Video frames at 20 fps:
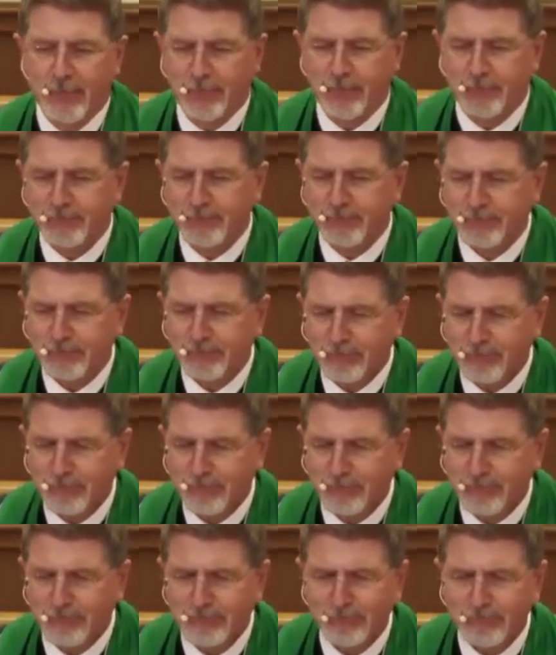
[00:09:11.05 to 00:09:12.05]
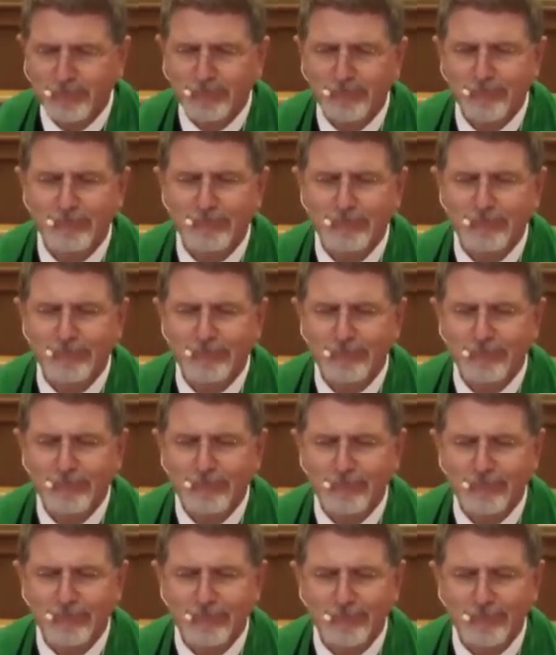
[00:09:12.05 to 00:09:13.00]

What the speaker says: No one is speaking in this clip.